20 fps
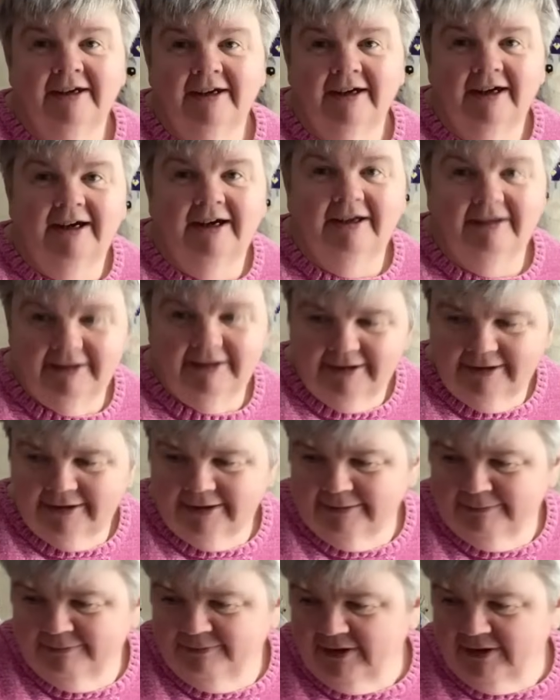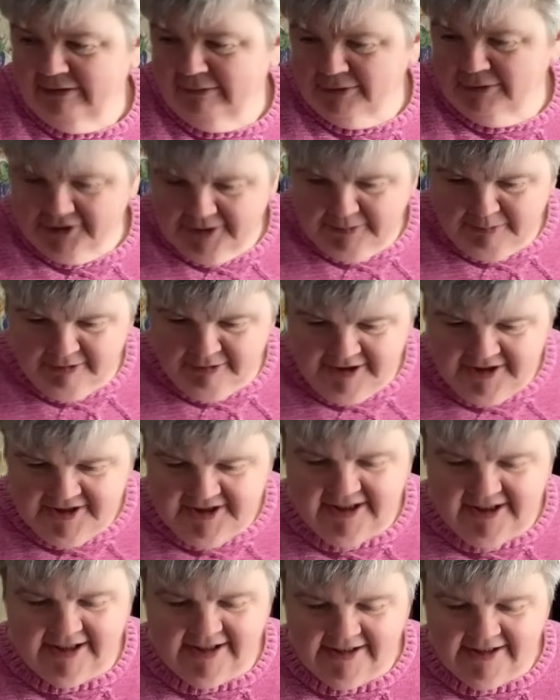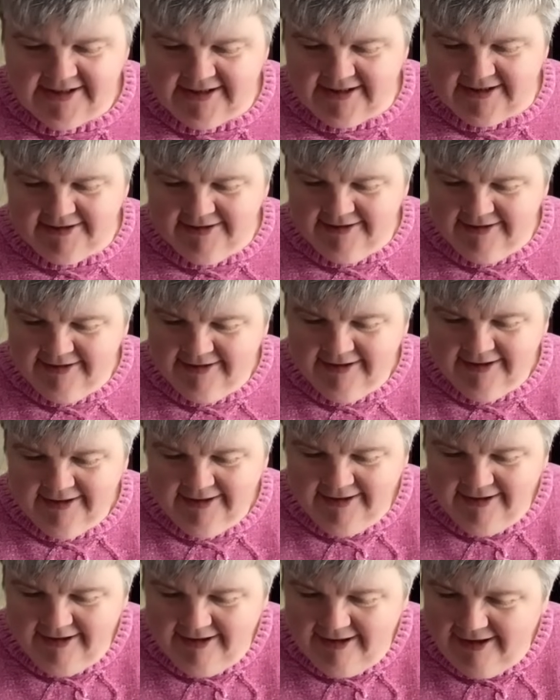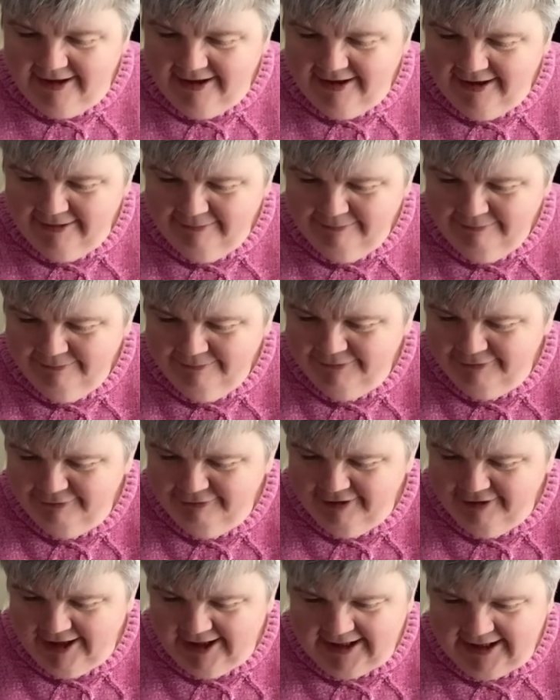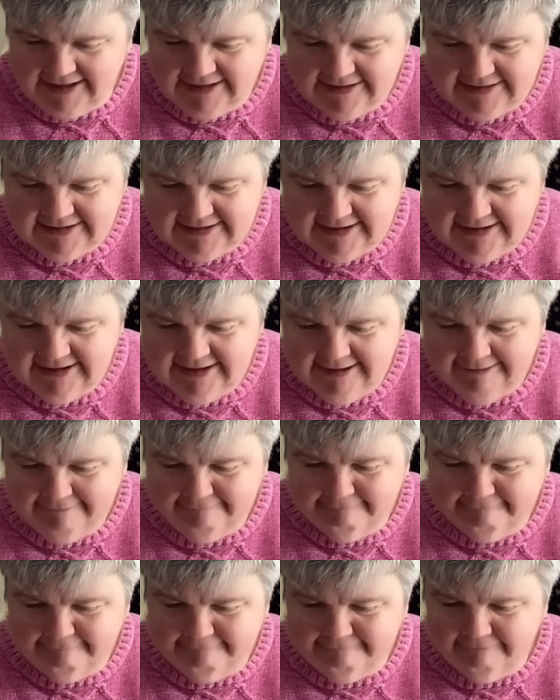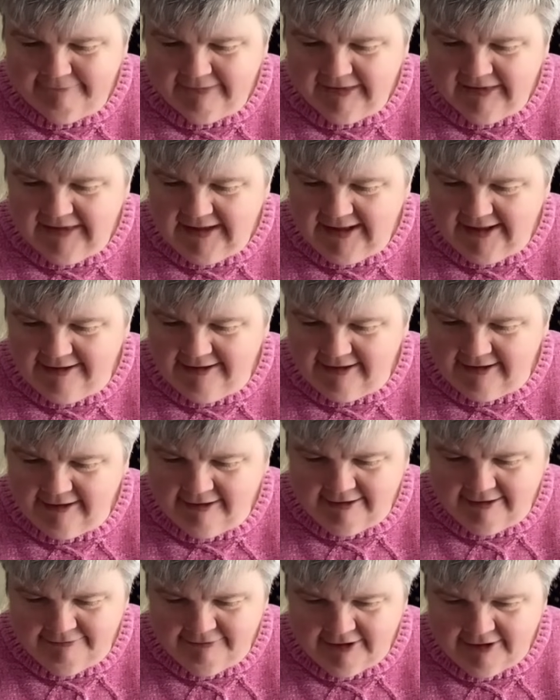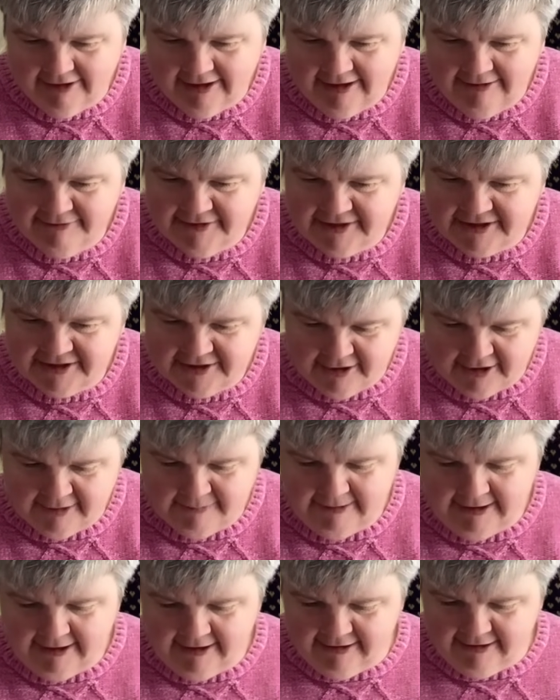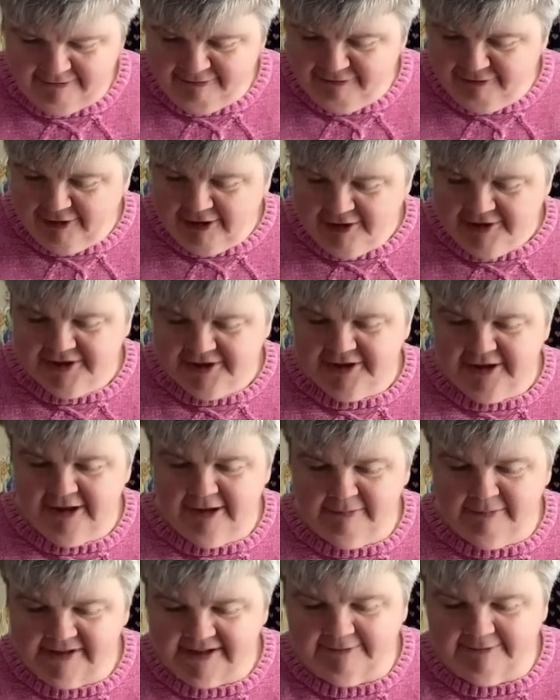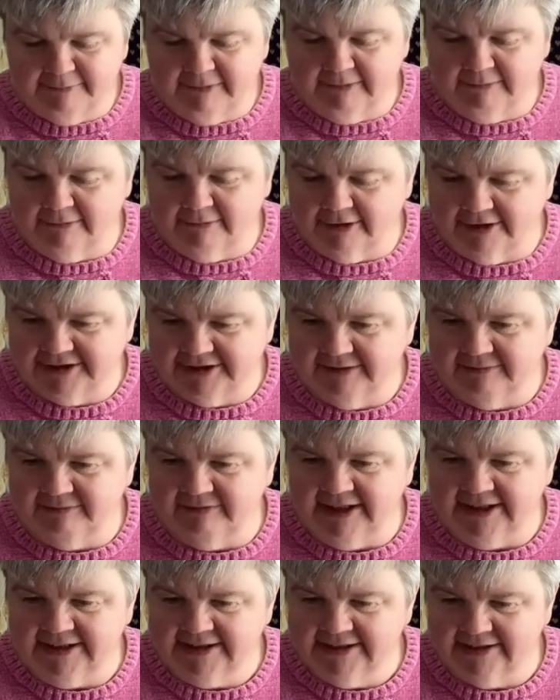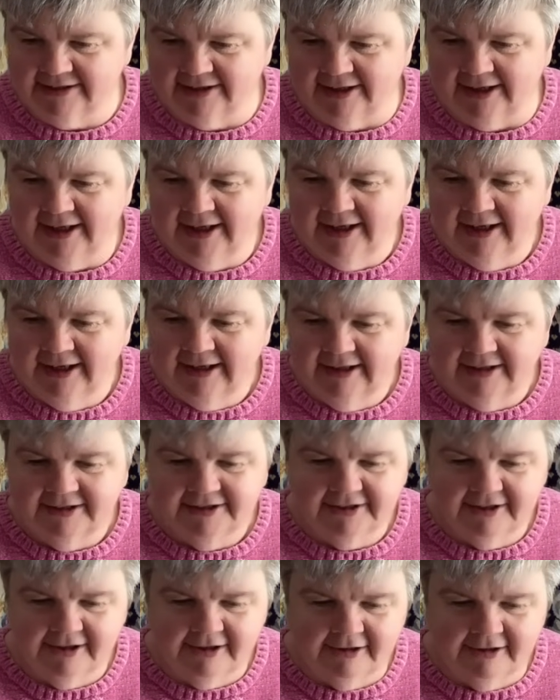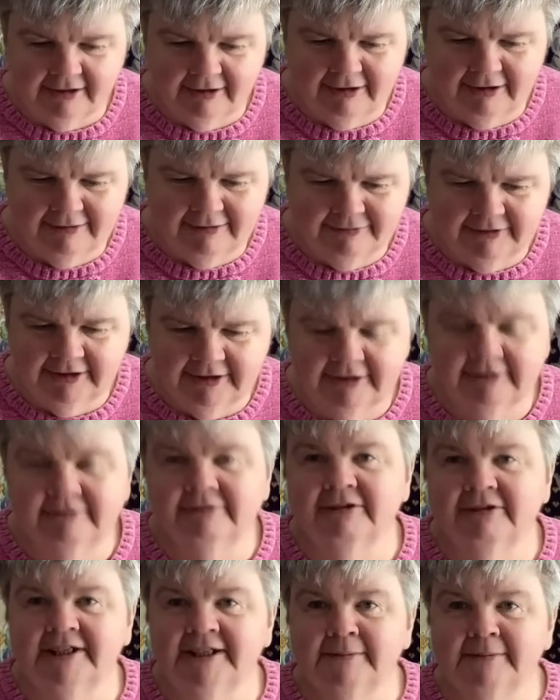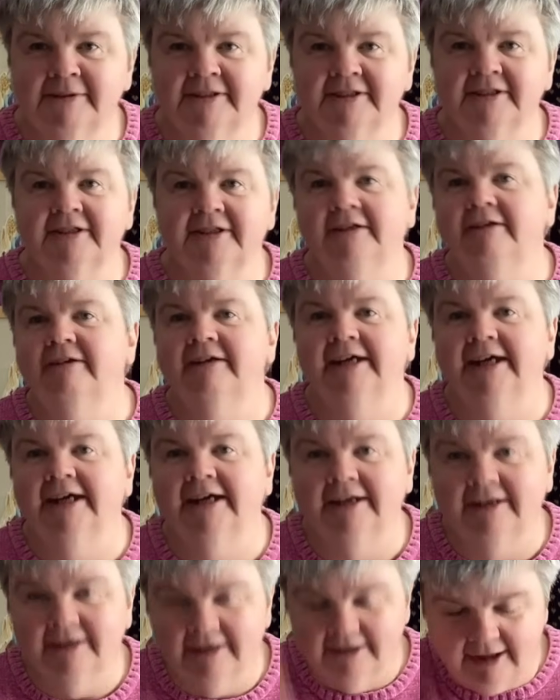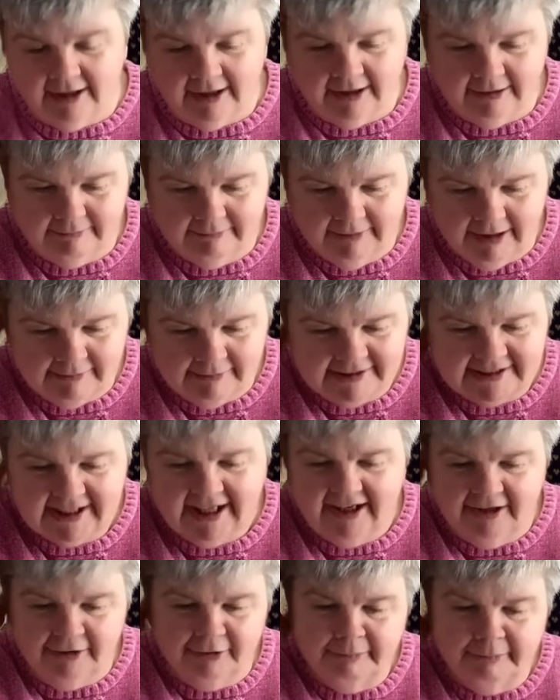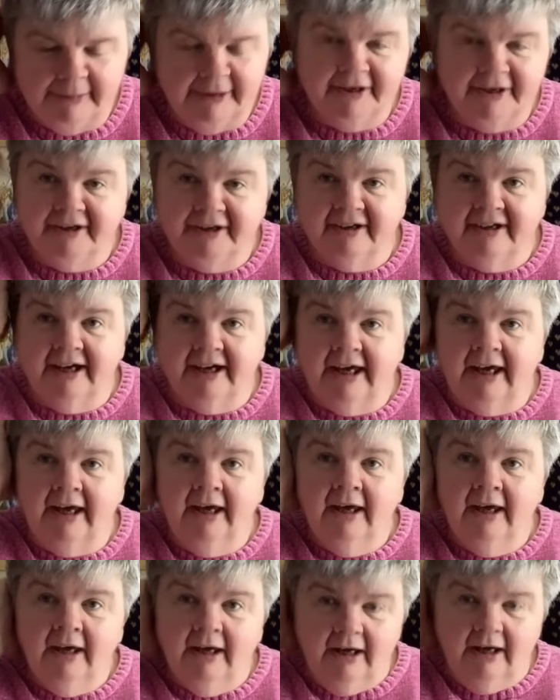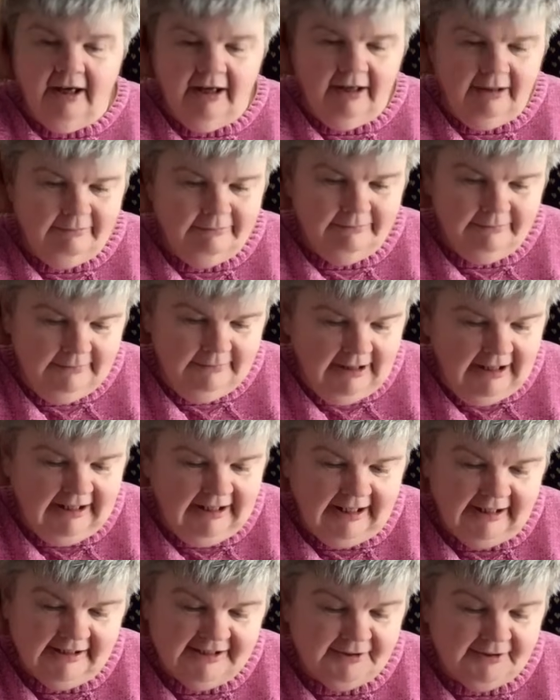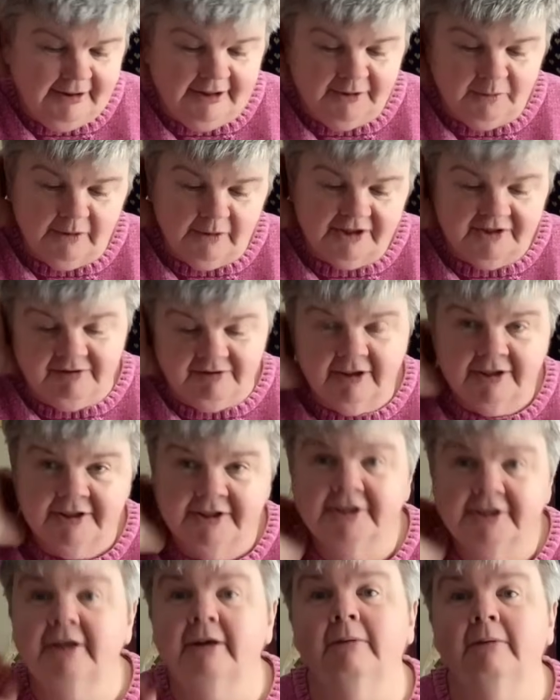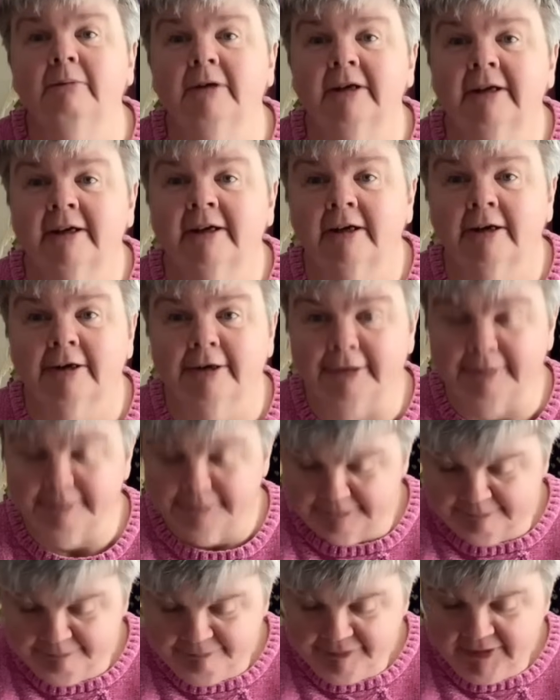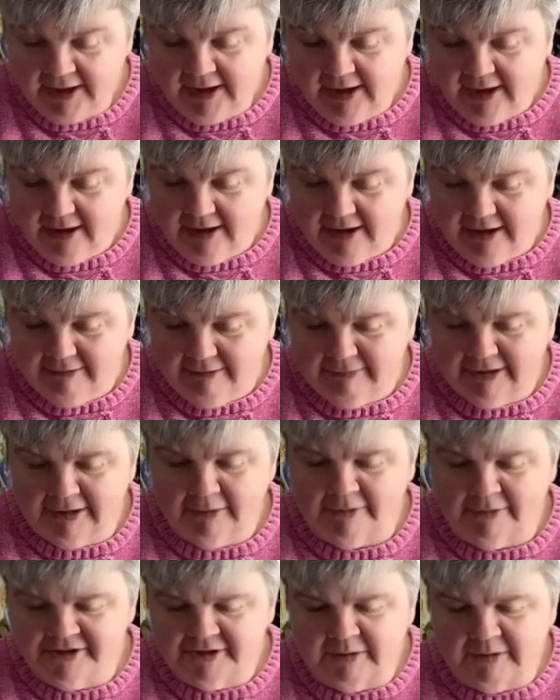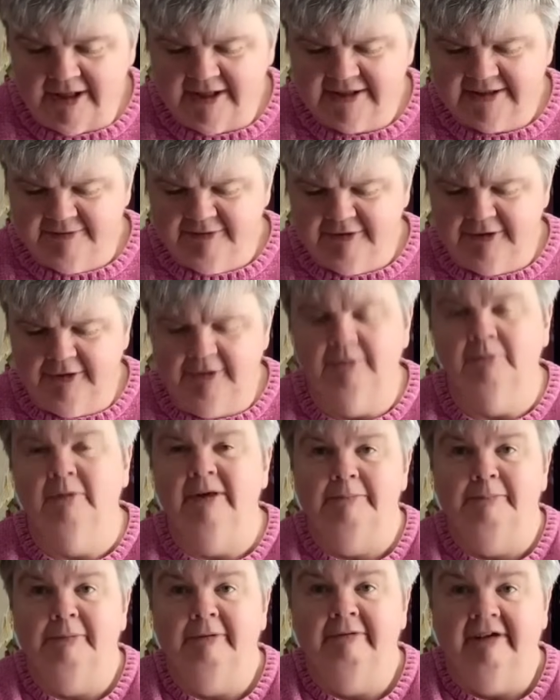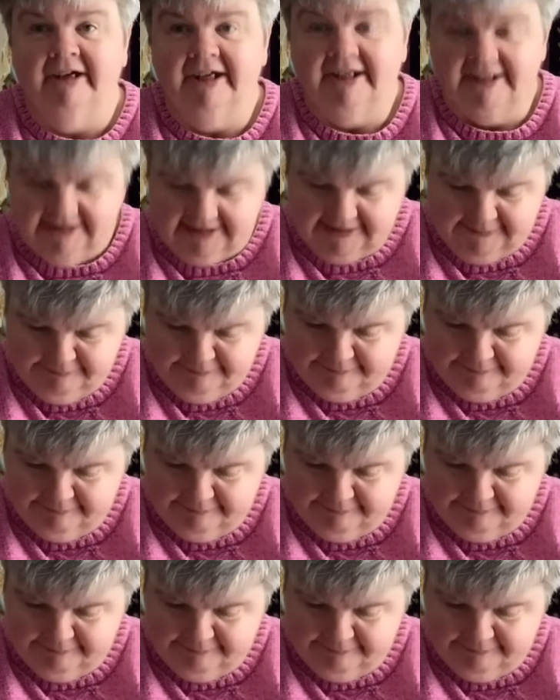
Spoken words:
Very much appreciated. Right. Now then, all I've got left to talk about are the FLOSSTUBERS I've been watching recently. So over Christmas and New Year, I was getting up early, so I'd watch FLOSSTUBE when I got up. And I watched quite a few whip parades.